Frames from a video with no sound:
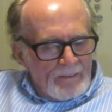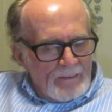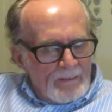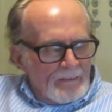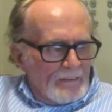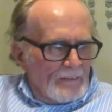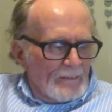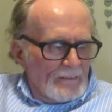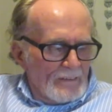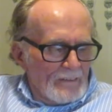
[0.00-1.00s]

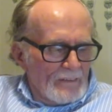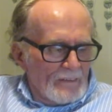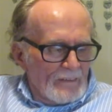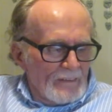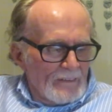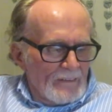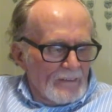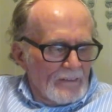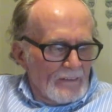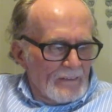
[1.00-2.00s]

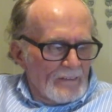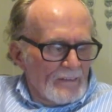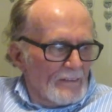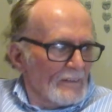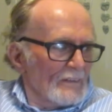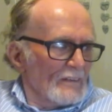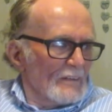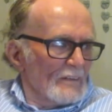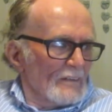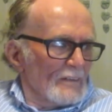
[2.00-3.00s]

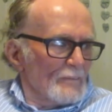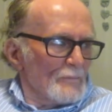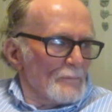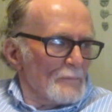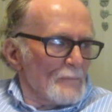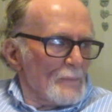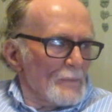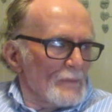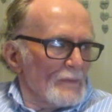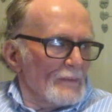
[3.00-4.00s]

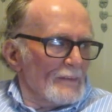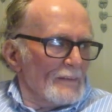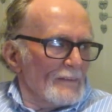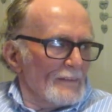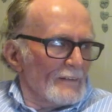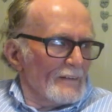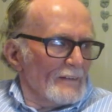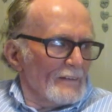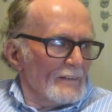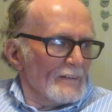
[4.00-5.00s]

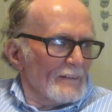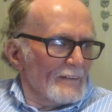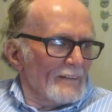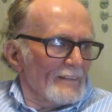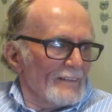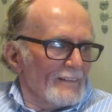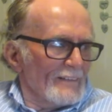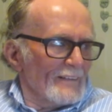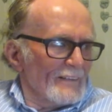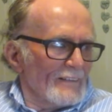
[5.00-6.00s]

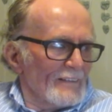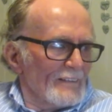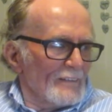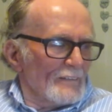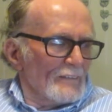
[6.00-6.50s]
No words are spoken by the person on screen.